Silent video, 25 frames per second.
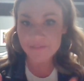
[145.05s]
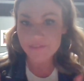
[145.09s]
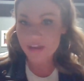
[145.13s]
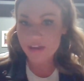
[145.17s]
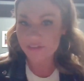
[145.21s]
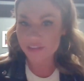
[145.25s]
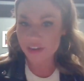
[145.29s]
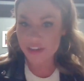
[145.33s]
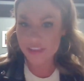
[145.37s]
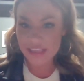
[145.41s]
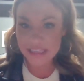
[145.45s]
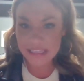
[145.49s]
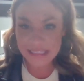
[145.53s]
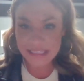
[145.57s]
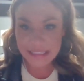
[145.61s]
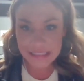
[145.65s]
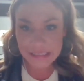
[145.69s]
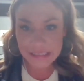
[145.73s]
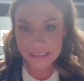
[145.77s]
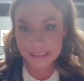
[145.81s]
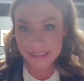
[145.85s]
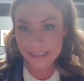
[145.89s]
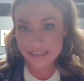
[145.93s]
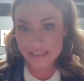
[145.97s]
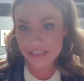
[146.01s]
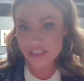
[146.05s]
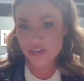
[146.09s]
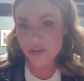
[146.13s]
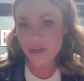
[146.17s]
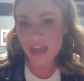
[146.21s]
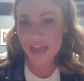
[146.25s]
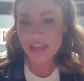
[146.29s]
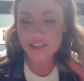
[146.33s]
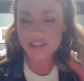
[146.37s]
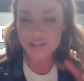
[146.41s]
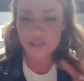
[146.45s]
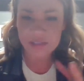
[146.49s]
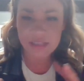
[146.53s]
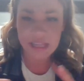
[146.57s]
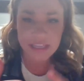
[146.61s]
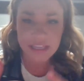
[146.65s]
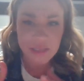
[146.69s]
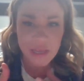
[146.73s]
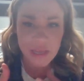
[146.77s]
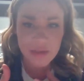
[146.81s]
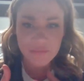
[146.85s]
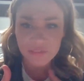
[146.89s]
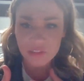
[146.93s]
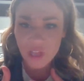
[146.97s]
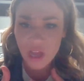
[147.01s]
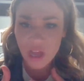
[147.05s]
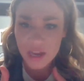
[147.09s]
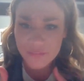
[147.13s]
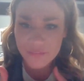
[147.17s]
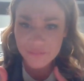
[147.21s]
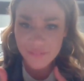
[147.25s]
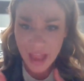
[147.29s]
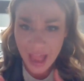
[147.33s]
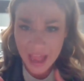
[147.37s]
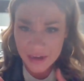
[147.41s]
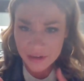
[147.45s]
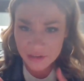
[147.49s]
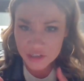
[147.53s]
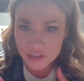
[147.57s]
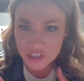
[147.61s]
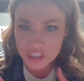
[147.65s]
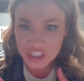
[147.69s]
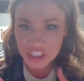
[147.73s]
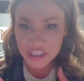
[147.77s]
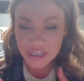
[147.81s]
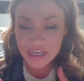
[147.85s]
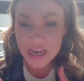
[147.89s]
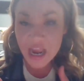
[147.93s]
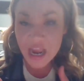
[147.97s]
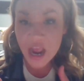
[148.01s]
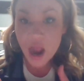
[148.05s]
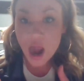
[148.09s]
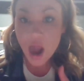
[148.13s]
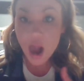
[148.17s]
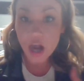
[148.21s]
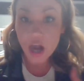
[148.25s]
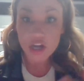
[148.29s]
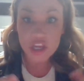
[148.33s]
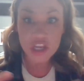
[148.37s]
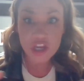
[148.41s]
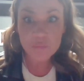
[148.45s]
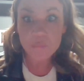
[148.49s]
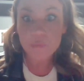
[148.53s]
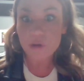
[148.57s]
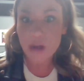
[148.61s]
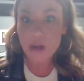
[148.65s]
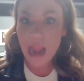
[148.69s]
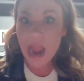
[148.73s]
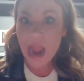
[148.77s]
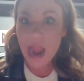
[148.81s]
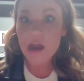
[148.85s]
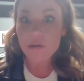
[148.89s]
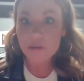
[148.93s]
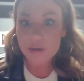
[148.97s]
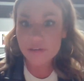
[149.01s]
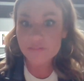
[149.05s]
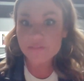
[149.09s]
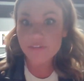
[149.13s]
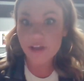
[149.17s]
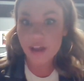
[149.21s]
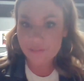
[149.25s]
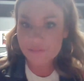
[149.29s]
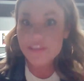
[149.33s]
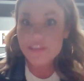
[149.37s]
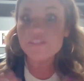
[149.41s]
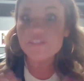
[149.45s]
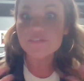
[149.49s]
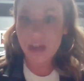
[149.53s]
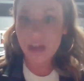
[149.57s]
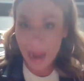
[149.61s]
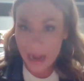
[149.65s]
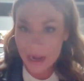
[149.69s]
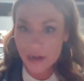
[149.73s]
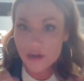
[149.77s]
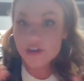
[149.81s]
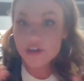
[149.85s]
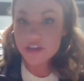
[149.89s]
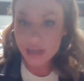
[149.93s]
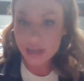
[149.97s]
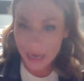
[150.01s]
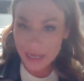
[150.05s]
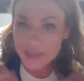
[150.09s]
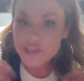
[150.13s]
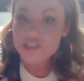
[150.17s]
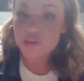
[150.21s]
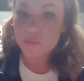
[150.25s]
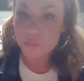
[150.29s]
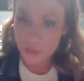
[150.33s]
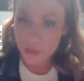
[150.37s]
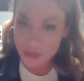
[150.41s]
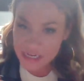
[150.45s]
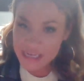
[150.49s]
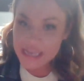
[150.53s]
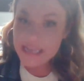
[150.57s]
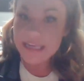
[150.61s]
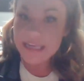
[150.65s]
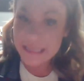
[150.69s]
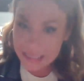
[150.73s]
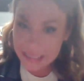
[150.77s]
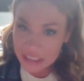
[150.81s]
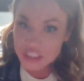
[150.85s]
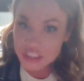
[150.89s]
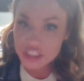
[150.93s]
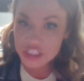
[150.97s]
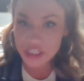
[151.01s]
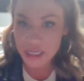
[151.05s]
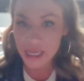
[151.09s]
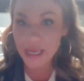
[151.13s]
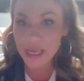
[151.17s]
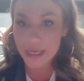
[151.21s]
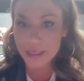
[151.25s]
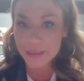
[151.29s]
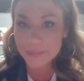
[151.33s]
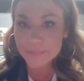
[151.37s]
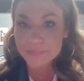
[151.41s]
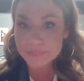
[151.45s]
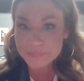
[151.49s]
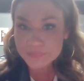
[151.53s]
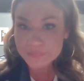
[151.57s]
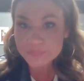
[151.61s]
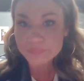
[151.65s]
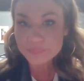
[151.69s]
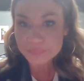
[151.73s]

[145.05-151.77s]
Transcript: Everything's clicking. You guys look like you have a lot of energy. Are you proud of the fire you guys are bringing each day?